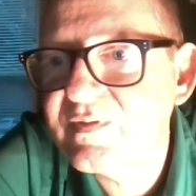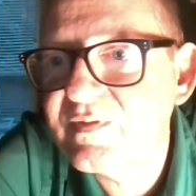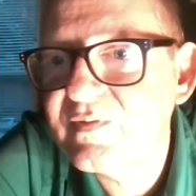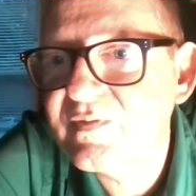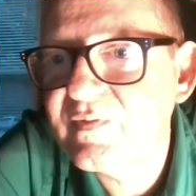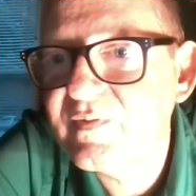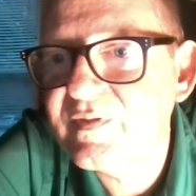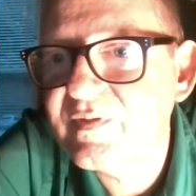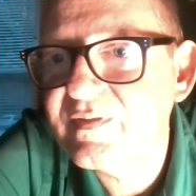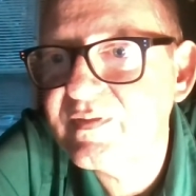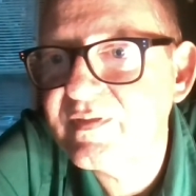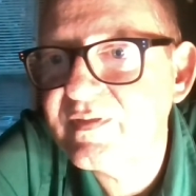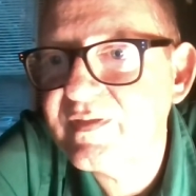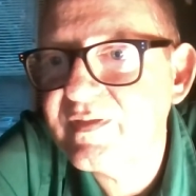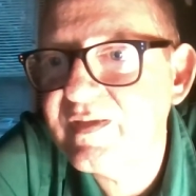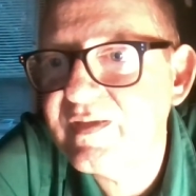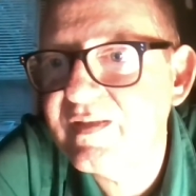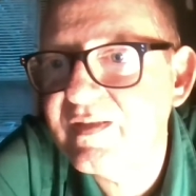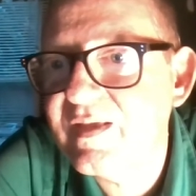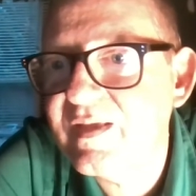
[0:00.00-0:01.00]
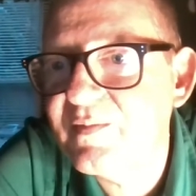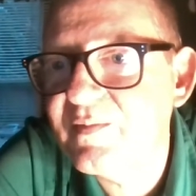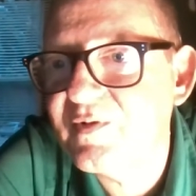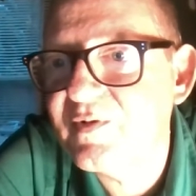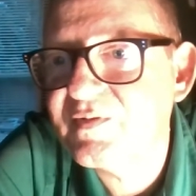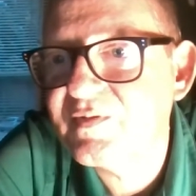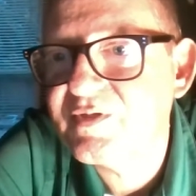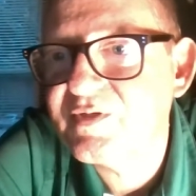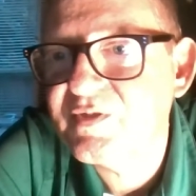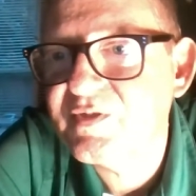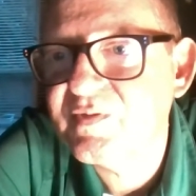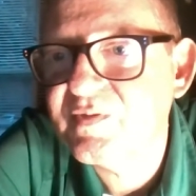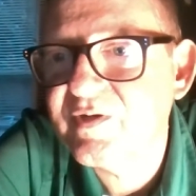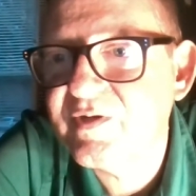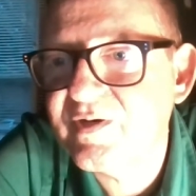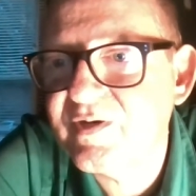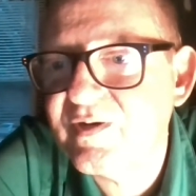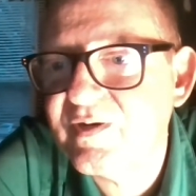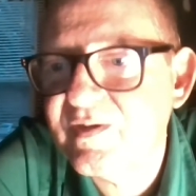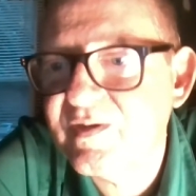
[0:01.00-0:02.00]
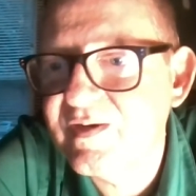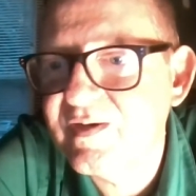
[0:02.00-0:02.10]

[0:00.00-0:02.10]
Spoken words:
Who was it? Kid Amos Jr.